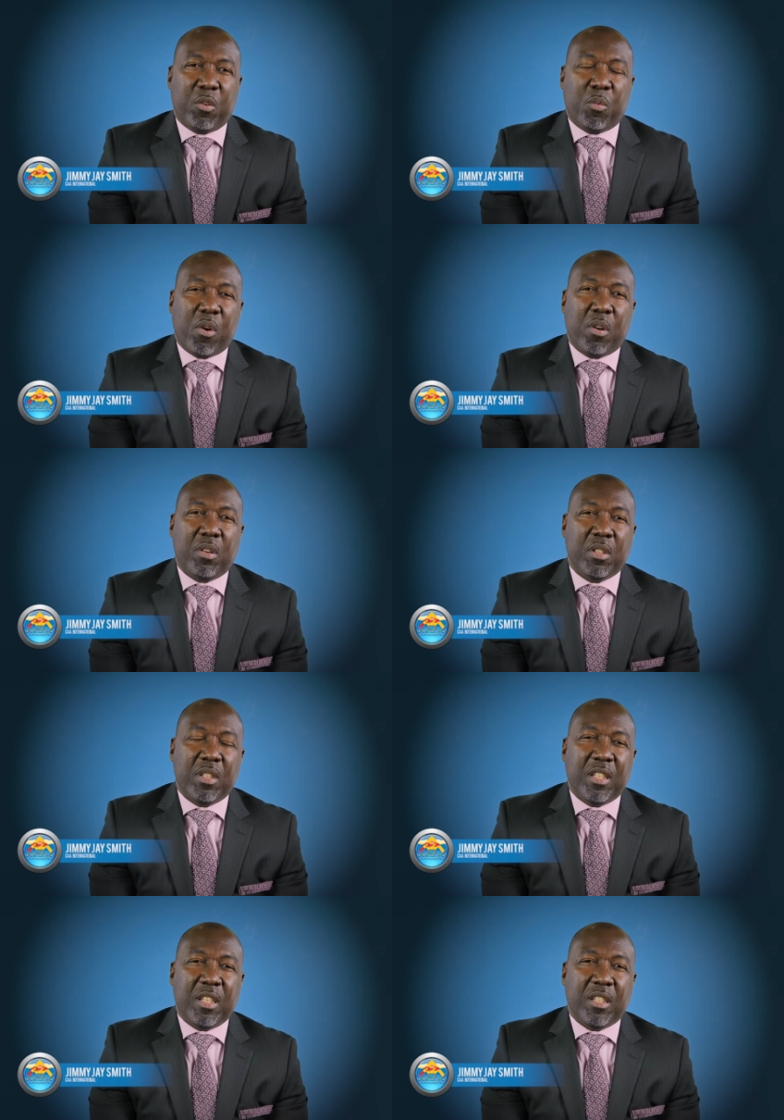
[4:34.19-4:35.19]
The world
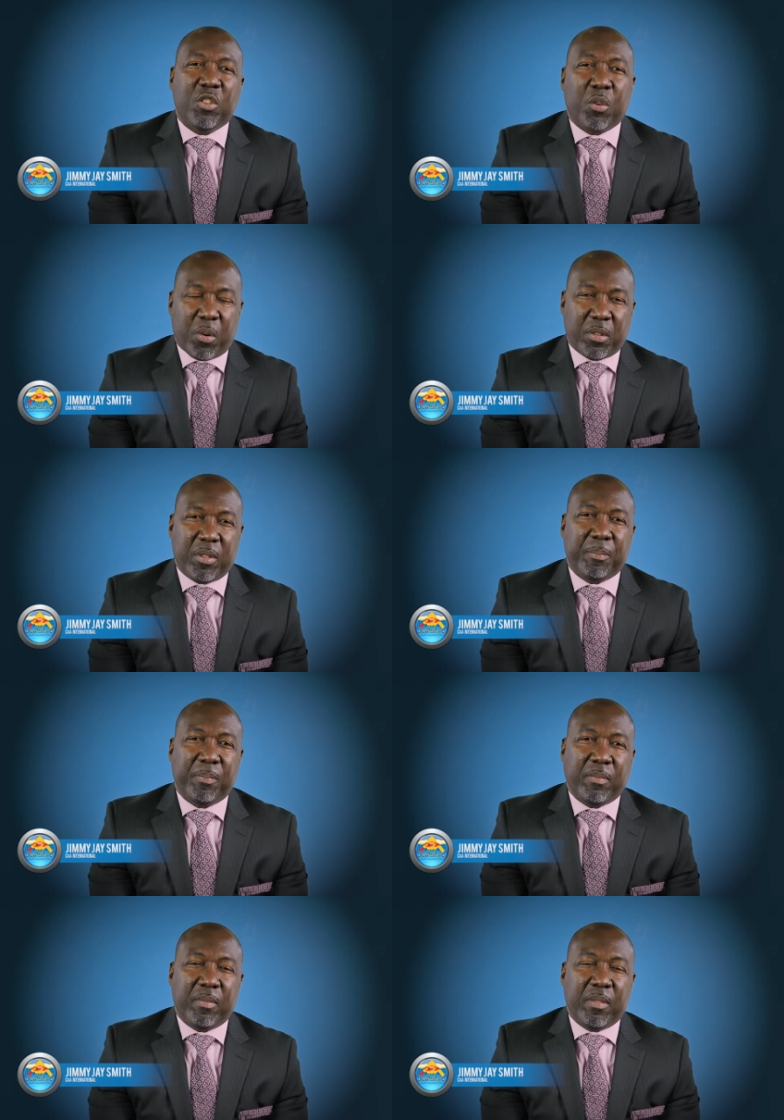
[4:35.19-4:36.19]
is yours.
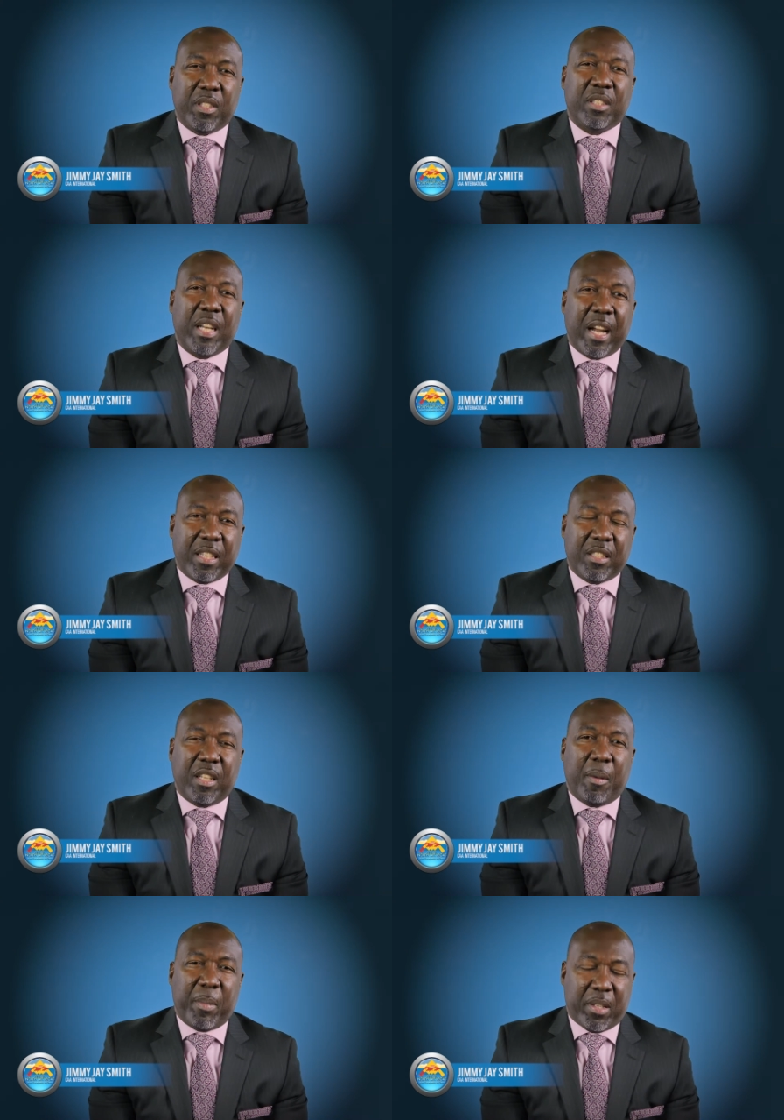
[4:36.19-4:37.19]
The sky is the
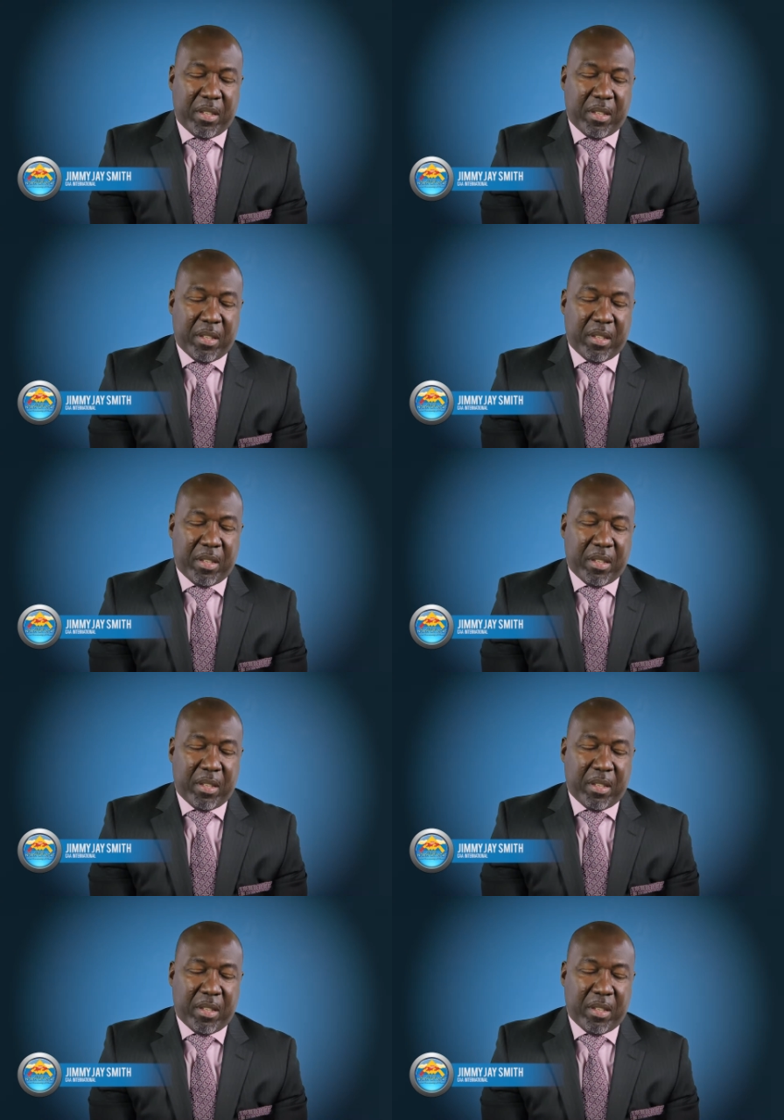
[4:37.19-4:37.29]
limit.